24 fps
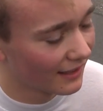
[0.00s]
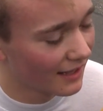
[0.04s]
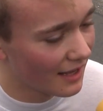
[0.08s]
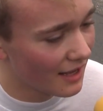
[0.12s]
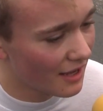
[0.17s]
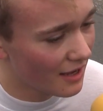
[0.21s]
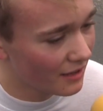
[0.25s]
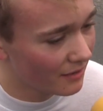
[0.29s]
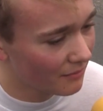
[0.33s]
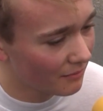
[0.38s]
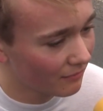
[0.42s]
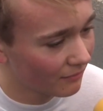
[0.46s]

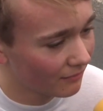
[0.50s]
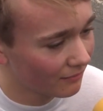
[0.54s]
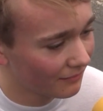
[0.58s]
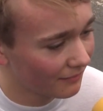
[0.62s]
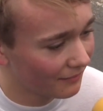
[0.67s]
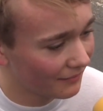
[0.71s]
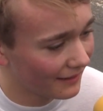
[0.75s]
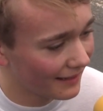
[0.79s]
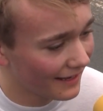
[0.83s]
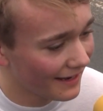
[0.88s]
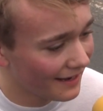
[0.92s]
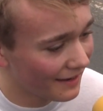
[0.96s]

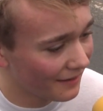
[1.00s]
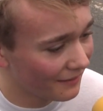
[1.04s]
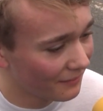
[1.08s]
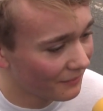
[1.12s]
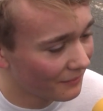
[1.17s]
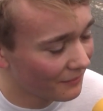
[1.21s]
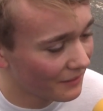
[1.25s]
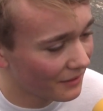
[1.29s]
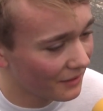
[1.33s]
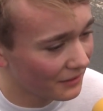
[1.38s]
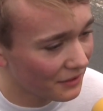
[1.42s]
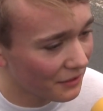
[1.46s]
Yeah,
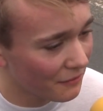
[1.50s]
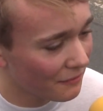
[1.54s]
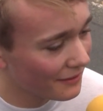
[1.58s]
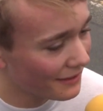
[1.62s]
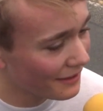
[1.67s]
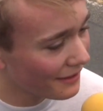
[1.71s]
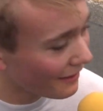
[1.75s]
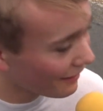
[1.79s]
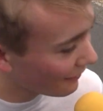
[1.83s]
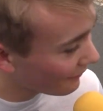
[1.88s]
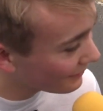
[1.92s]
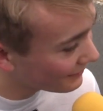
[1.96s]
I don't really
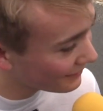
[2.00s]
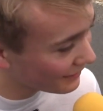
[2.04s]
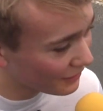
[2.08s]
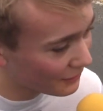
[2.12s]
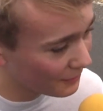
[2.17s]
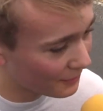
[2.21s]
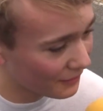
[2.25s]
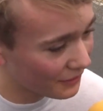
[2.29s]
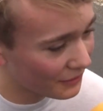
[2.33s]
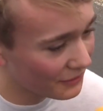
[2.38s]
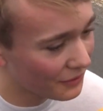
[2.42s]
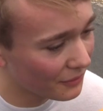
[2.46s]
know how I did it,
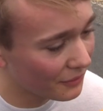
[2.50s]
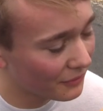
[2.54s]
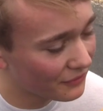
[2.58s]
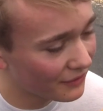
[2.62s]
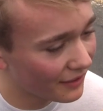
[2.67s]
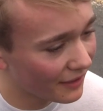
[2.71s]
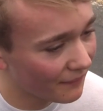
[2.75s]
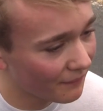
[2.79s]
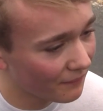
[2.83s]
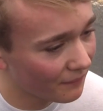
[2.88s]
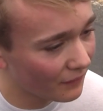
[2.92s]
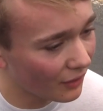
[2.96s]
to be honest. It was
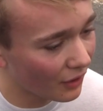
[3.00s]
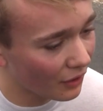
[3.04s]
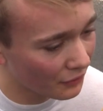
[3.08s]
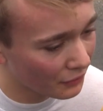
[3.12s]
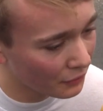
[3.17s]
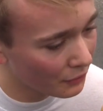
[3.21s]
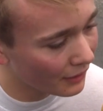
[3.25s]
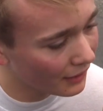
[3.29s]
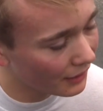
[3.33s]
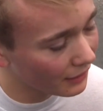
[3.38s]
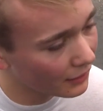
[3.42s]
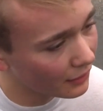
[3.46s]
I
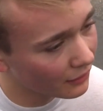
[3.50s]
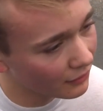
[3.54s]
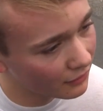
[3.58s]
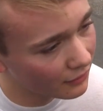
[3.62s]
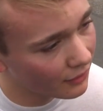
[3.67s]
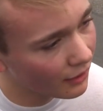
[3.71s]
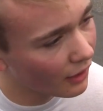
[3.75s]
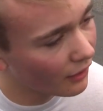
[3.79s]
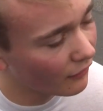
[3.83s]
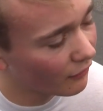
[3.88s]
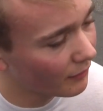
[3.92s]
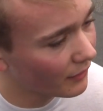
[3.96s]
knew I had a good
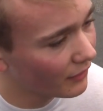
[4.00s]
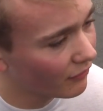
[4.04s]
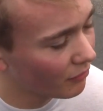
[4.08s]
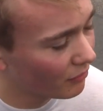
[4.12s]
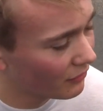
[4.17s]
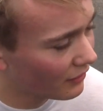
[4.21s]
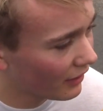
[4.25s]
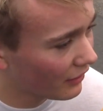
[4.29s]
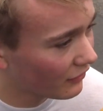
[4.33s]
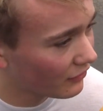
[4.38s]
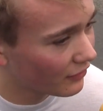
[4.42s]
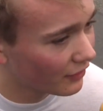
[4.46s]
car for me from
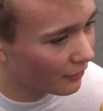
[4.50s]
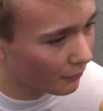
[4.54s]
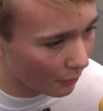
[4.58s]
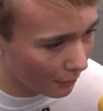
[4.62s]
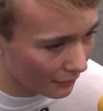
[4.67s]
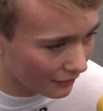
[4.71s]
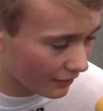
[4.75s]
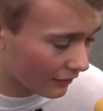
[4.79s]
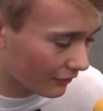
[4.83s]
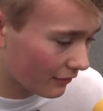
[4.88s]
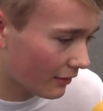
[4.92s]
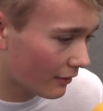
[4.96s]
testing when
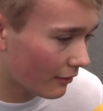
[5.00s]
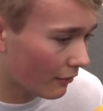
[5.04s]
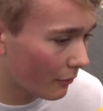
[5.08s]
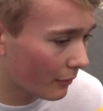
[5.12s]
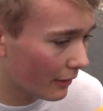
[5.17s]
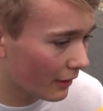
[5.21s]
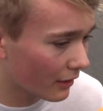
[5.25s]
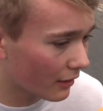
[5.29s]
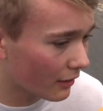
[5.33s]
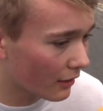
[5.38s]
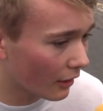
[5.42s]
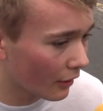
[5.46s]
we tested here a
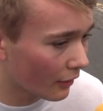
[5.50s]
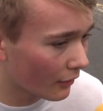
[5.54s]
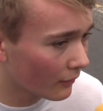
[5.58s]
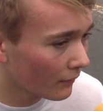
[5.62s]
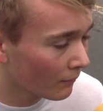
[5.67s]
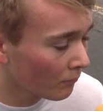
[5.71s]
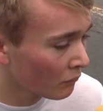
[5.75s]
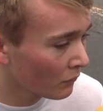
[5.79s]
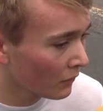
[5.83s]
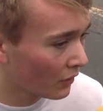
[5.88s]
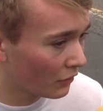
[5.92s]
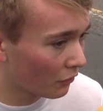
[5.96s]
week ago,
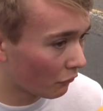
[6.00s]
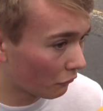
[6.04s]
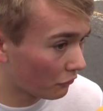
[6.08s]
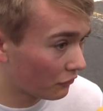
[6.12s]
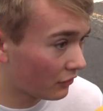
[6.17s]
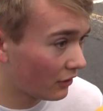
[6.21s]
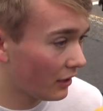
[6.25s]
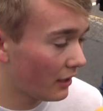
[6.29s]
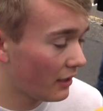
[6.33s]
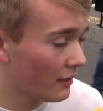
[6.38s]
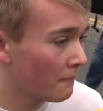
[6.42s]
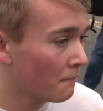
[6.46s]
and
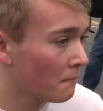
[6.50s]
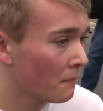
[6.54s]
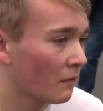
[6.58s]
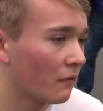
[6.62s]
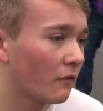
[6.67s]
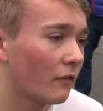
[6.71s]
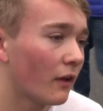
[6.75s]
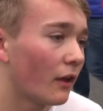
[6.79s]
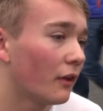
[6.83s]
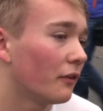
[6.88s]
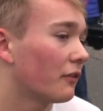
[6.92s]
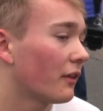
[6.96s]
obviously
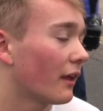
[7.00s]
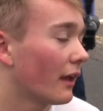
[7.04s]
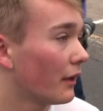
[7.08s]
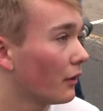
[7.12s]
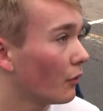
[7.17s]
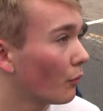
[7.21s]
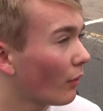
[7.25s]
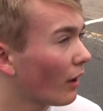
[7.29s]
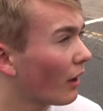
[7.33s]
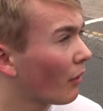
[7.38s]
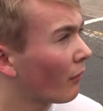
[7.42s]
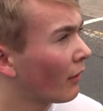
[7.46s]
Thursday and
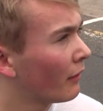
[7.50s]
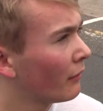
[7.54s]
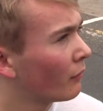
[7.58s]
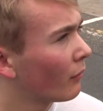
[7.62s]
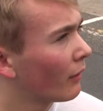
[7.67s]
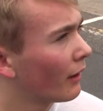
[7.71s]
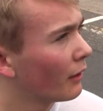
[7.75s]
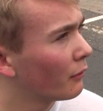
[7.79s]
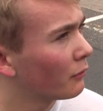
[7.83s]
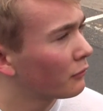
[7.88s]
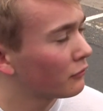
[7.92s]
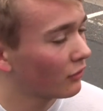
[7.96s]
the wet went
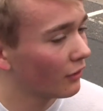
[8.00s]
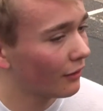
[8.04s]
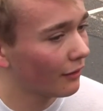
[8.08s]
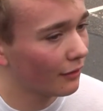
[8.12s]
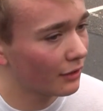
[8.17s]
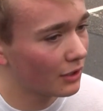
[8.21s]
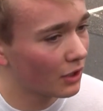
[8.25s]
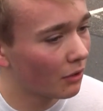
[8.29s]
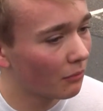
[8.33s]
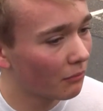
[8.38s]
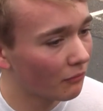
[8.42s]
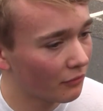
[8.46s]
well, so
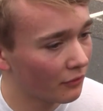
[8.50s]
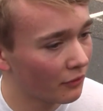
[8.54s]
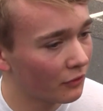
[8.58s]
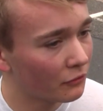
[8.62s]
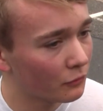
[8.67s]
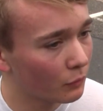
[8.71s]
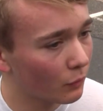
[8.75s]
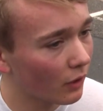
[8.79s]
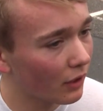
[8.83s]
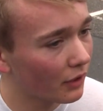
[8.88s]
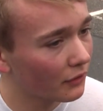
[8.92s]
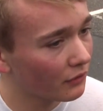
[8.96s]

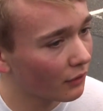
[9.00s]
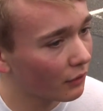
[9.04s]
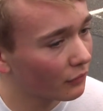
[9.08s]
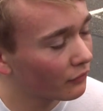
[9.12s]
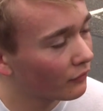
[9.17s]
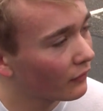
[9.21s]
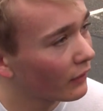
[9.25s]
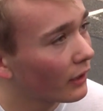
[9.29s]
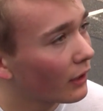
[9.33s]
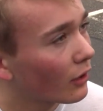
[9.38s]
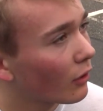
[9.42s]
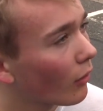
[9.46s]
confidence-wise I was
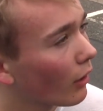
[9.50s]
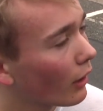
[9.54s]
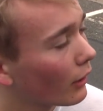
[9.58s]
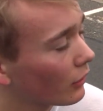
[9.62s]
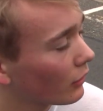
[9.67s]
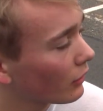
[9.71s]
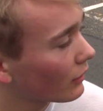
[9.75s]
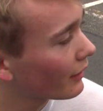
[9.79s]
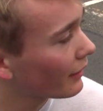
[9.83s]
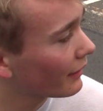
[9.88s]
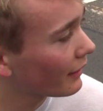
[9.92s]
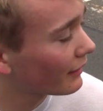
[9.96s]
feeling quite
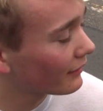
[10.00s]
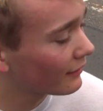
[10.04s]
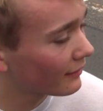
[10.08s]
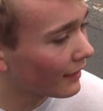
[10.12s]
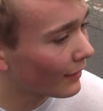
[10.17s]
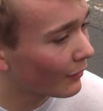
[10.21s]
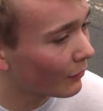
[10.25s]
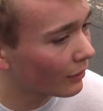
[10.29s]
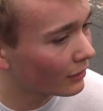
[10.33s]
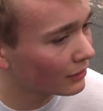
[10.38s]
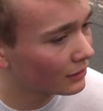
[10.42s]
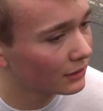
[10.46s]
good going into
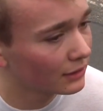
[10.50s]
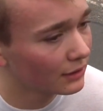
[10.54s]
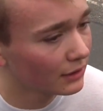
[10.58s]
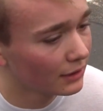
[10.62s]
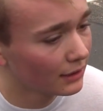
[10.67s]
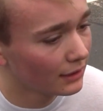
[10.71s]
that one.